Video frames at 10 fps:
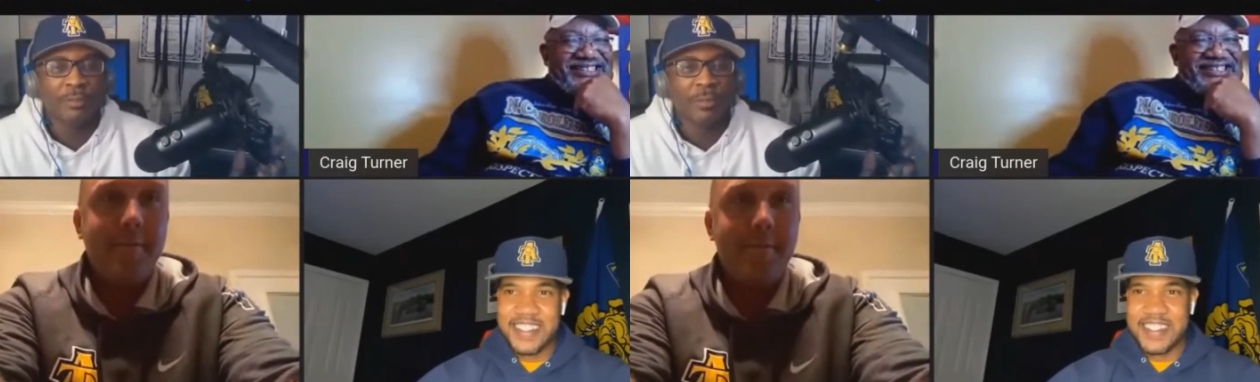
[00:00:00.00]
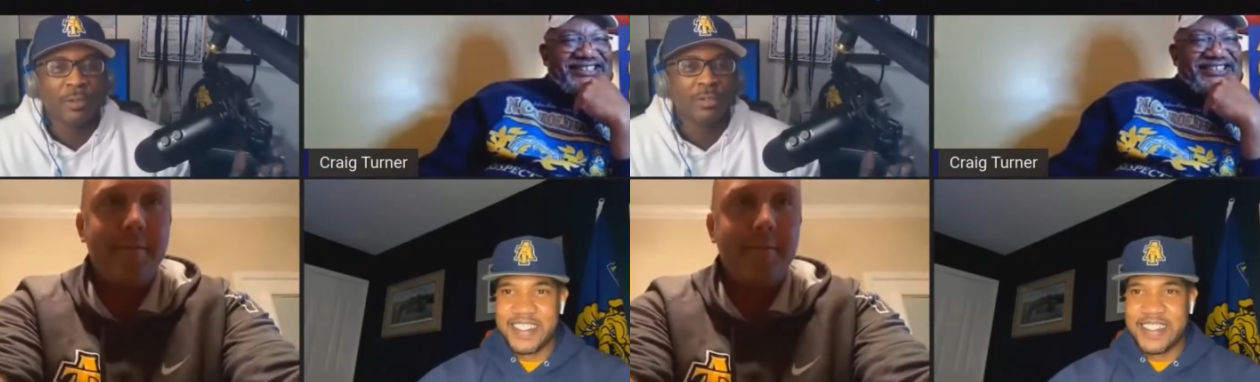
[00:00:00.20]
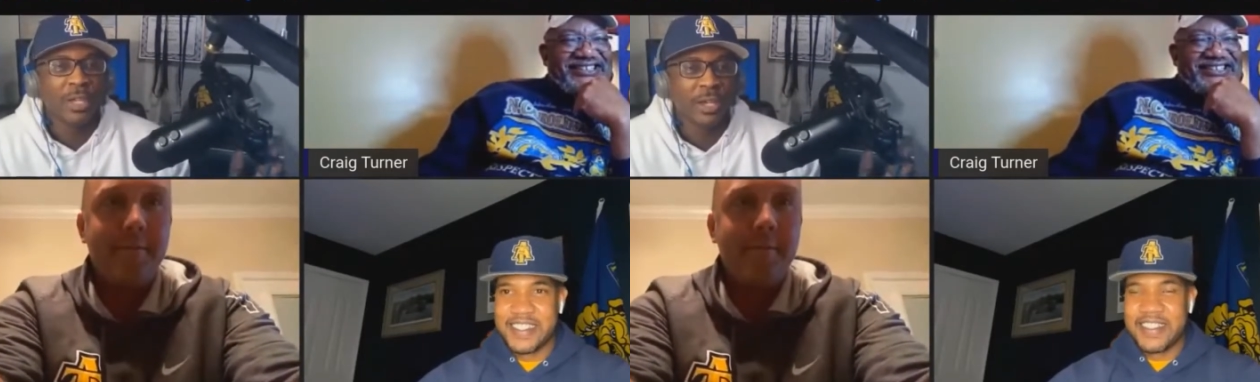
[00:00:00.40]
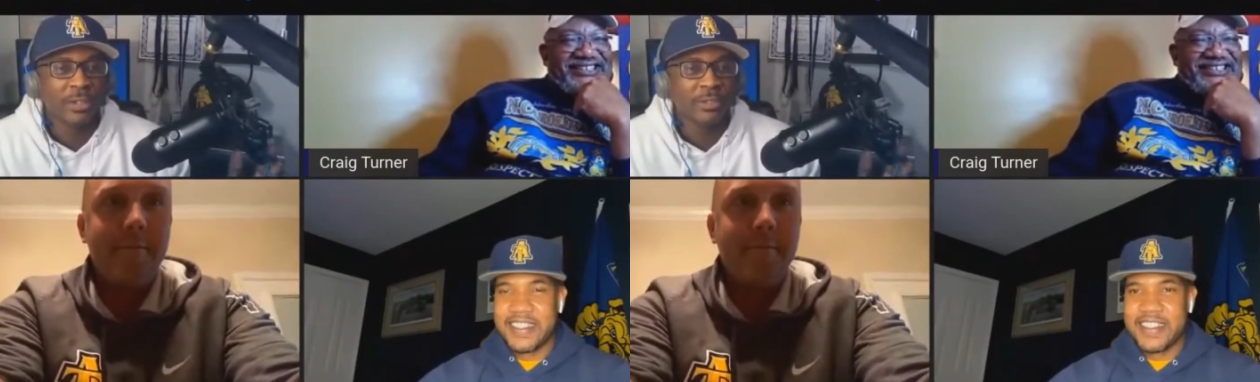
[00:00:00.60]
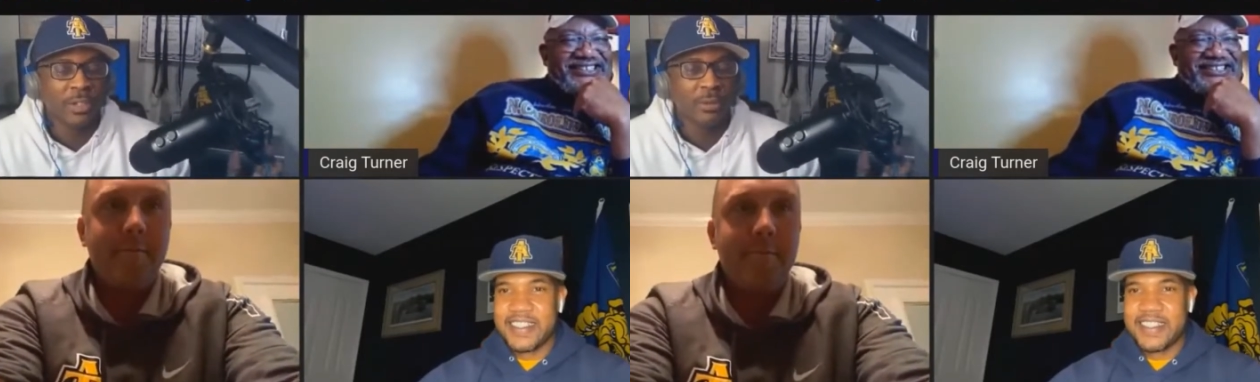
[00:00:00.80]
Speaker 1: the first
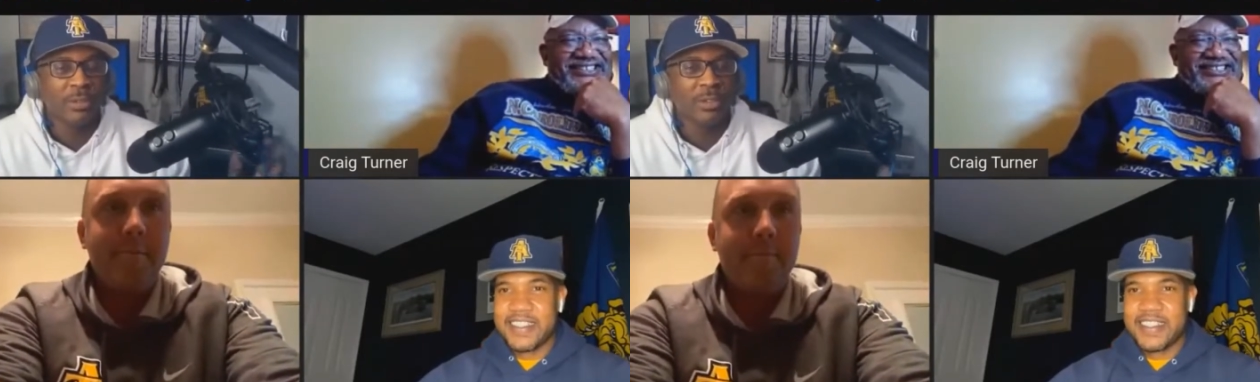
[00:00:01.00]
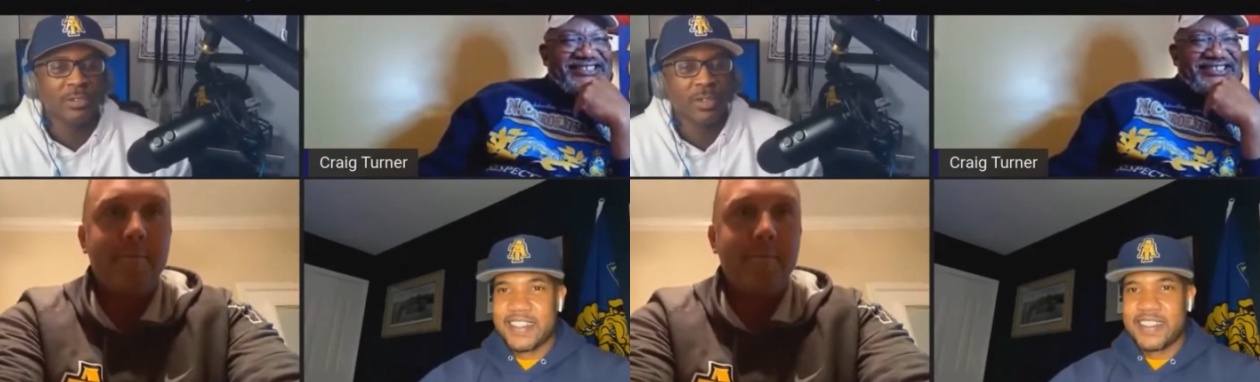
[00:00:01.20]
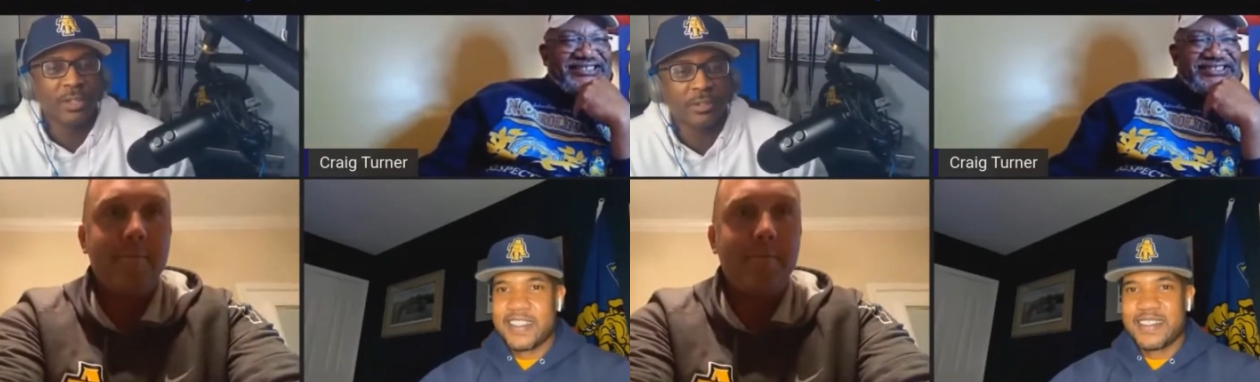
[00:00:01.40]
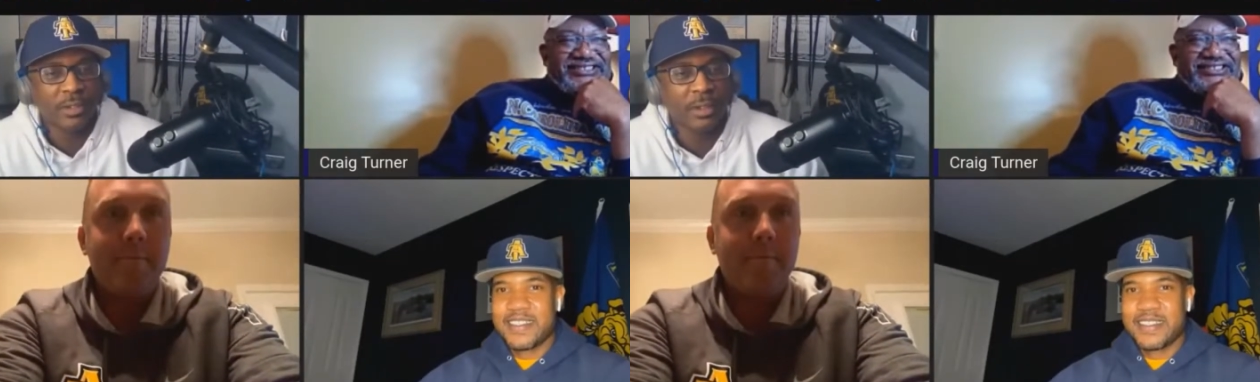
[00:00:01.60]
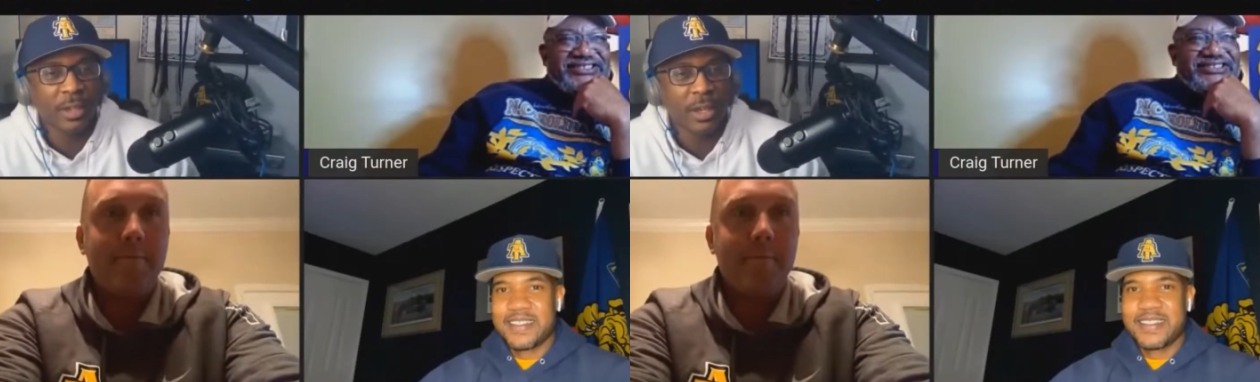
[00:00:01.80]
uh, series of the
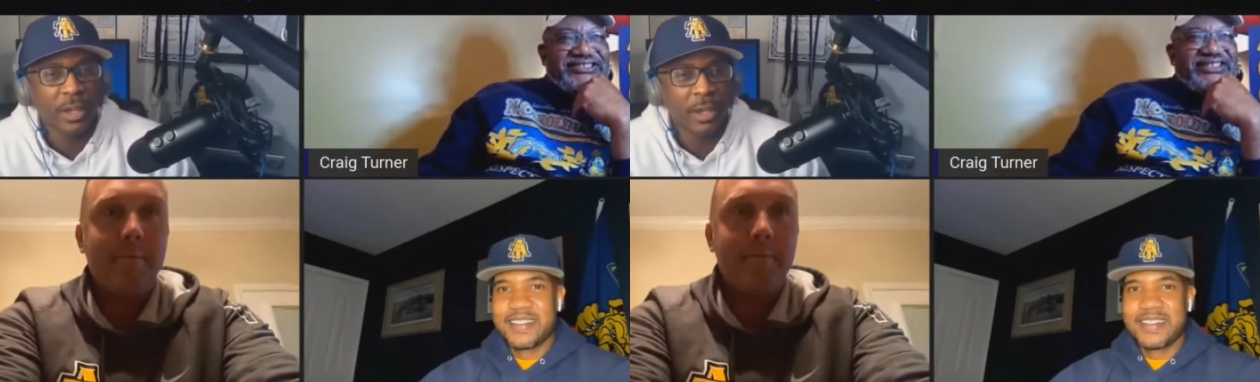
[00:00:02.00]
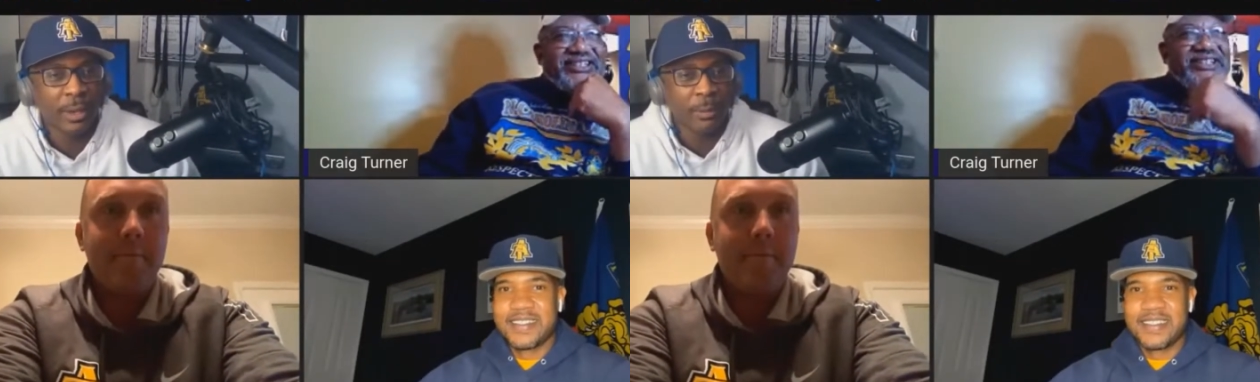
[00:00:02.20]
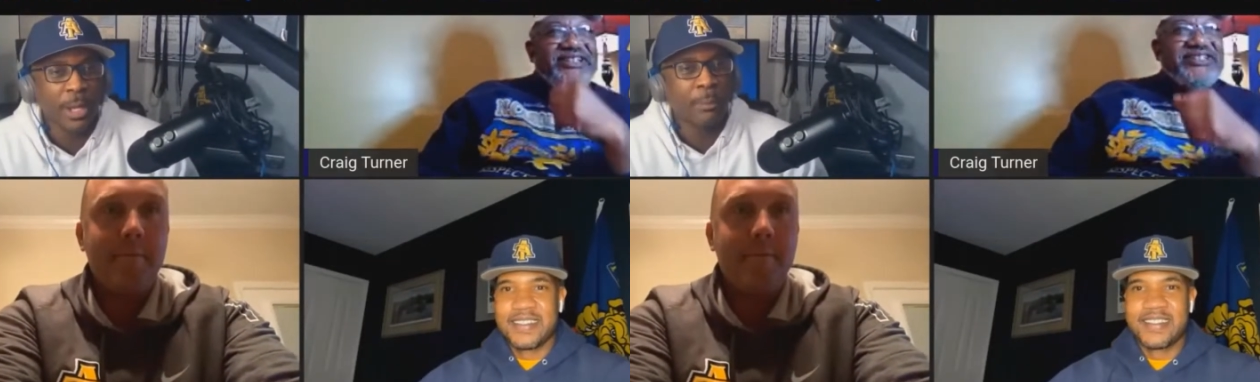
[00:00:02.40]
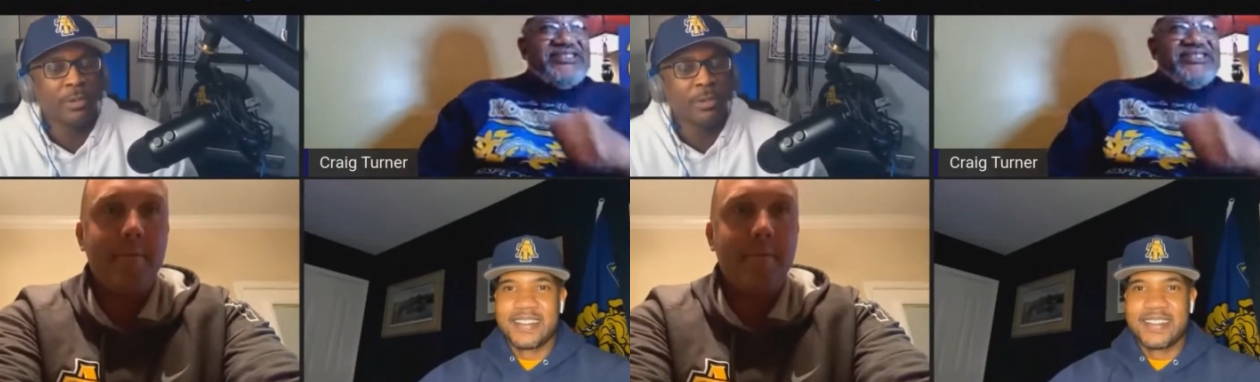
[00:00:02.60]
season. Um, you got a